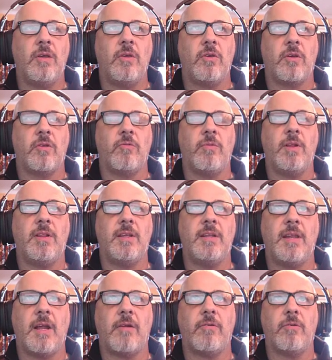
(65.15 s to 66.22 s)
You can really
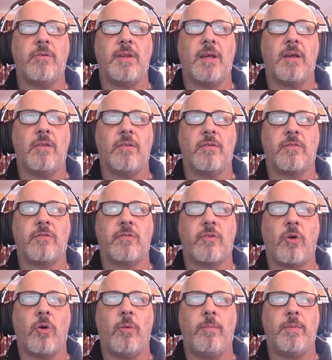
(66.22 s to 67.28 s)
narrow down the
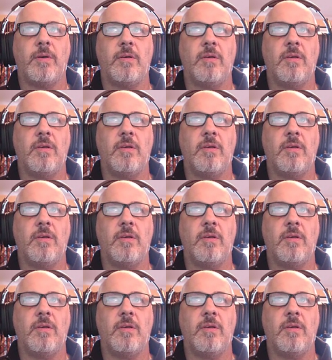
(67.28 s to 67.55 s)
scope